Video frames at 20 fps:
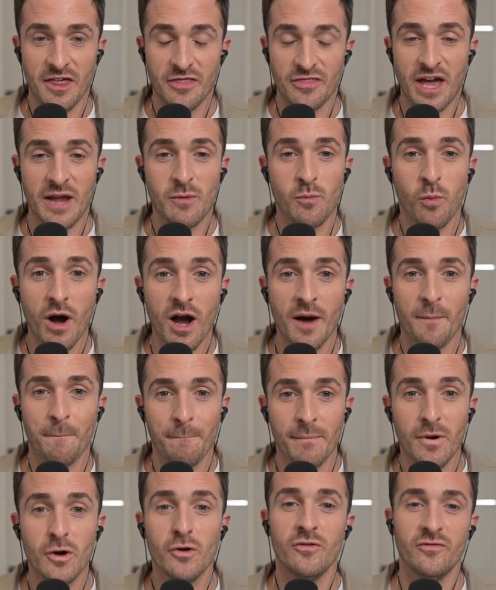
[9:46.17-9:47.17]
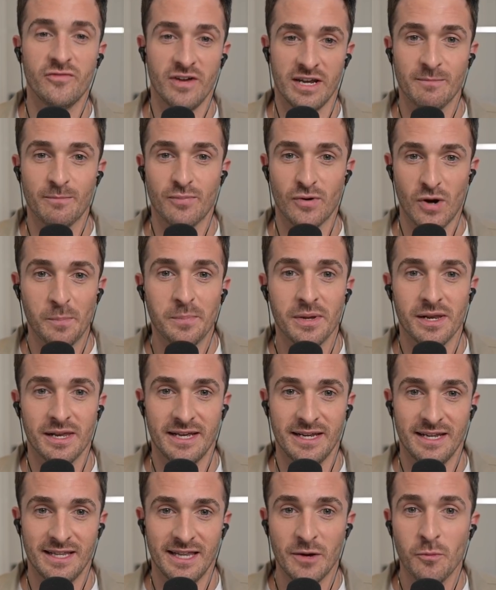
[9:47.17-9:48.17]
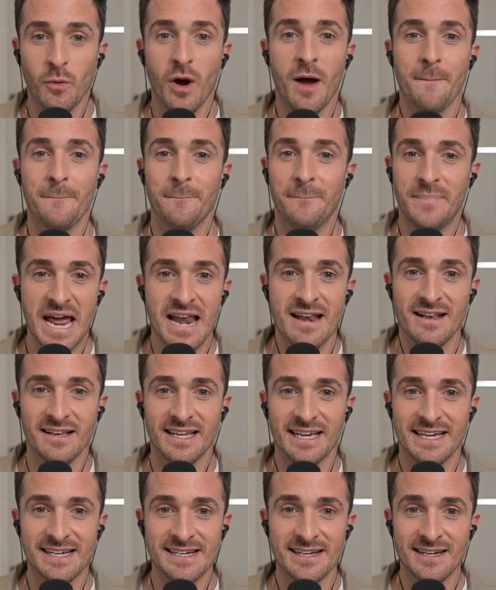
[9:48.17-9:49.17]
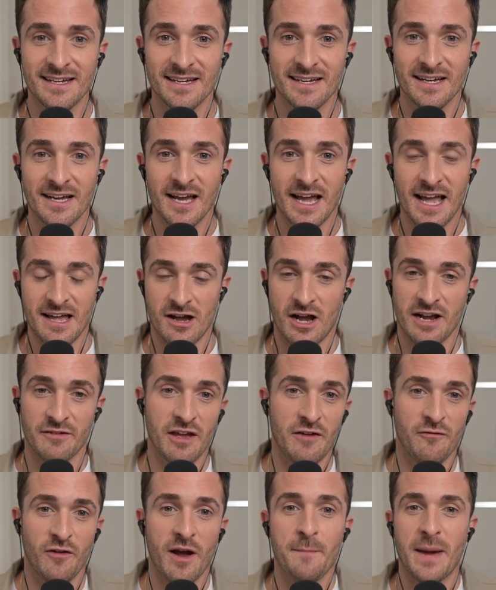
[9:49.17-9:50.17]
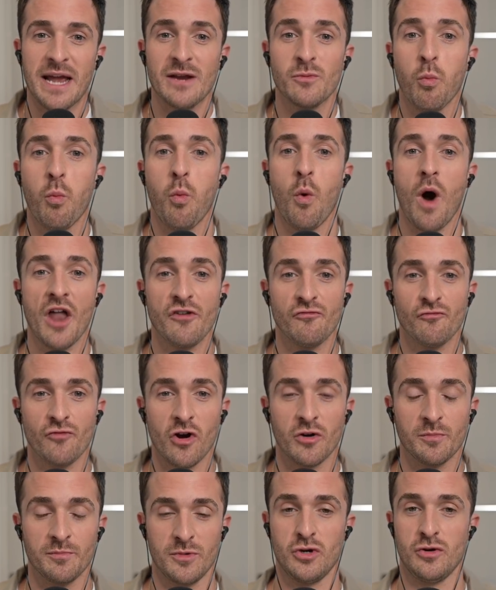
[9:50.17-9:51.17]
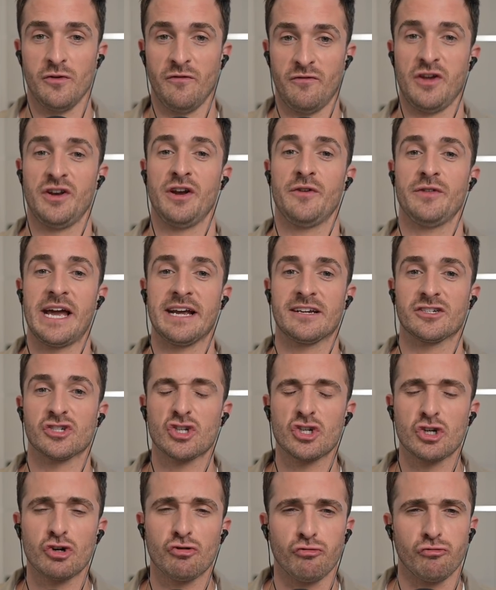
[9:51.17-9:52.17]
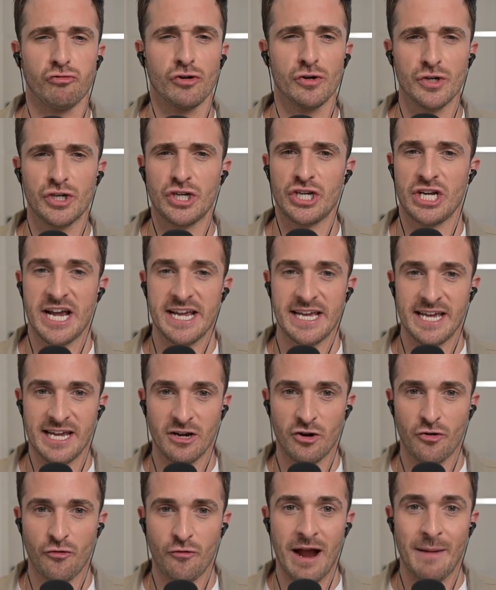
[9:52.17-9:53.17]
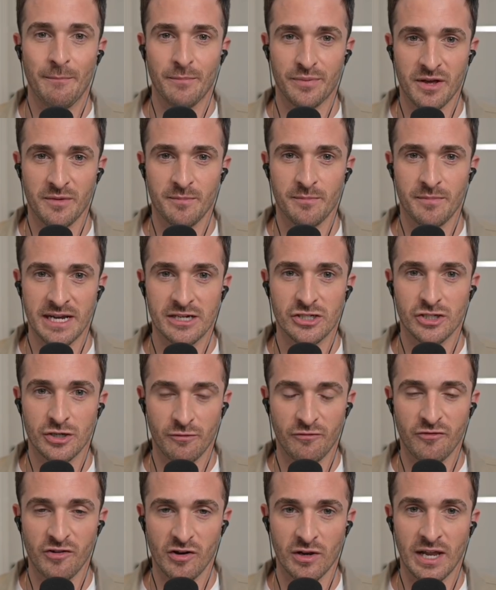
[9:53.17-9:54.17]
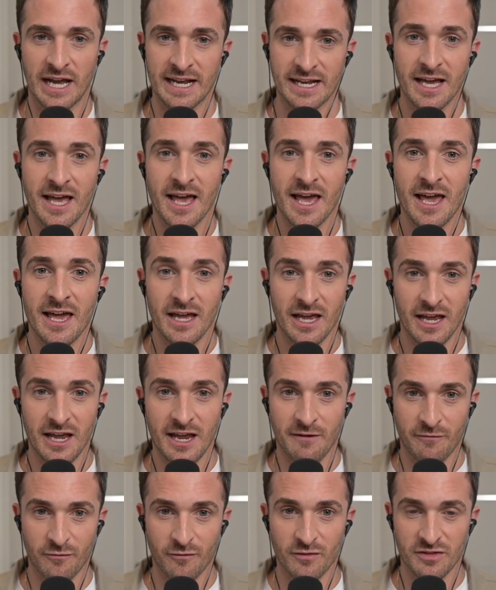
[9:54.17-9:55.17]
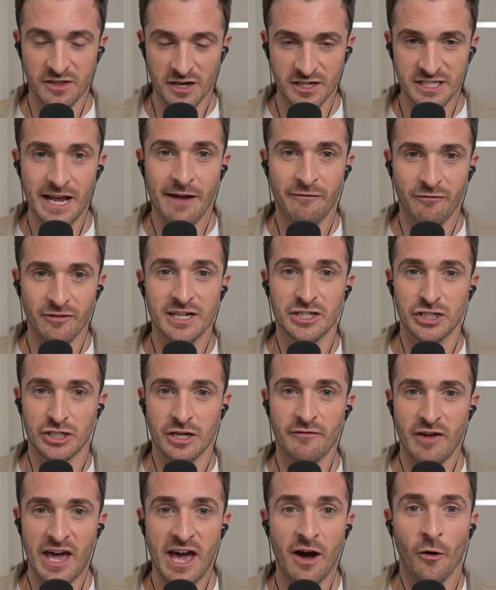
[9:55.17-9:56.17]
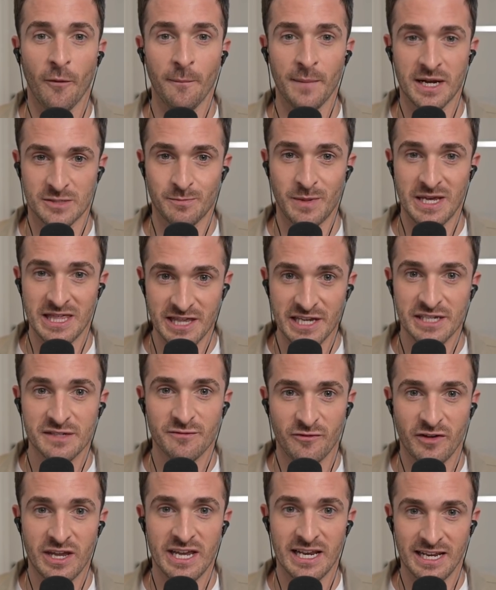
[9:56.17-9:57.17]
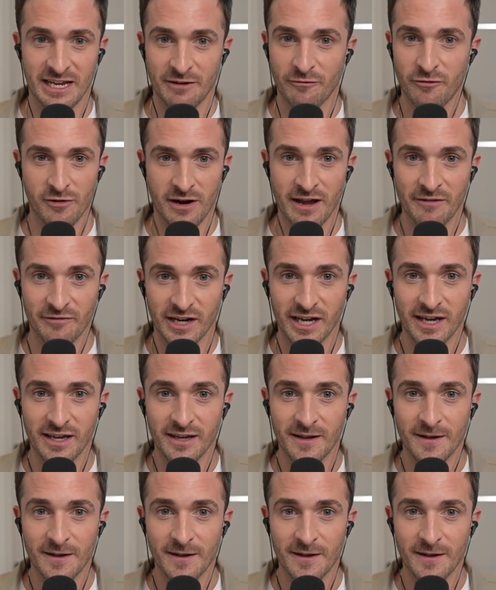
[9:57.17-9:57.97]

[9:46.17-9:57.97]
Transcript: They weren't moving properly. They weren't bending. I, if I made one wrong move, you know, that excruciating cramp that makes you feel like if the definition of hell must be this feeling forever.